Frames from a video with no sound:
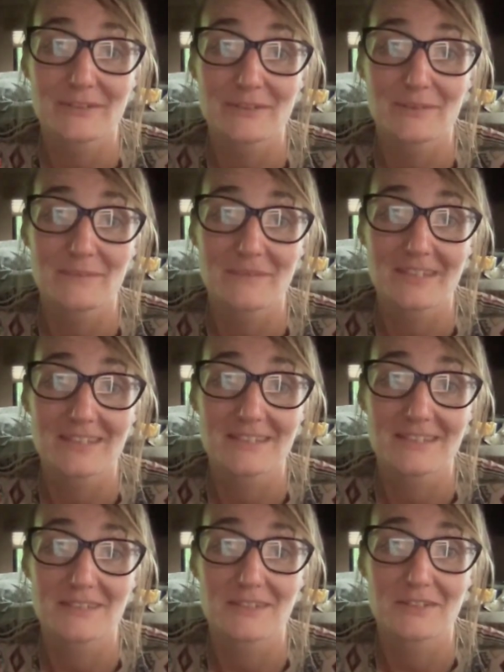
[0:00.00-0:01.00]
some things
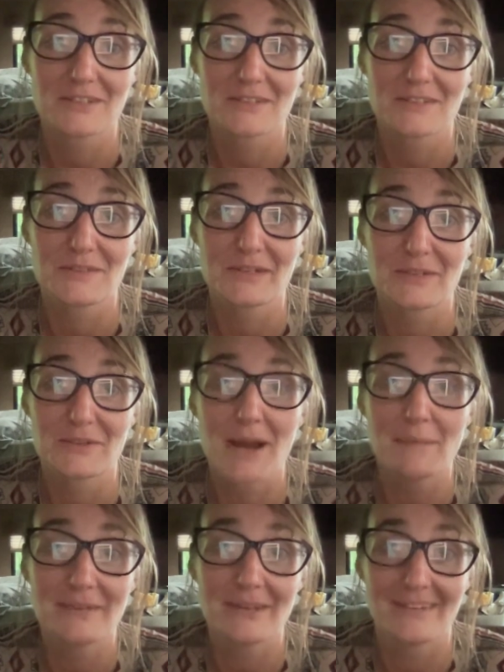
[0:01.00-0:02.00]
to suggest you get
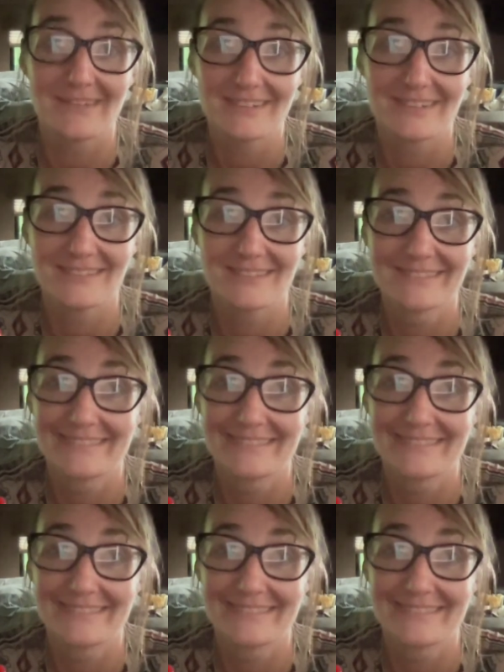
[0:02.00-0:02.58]
trapped down here,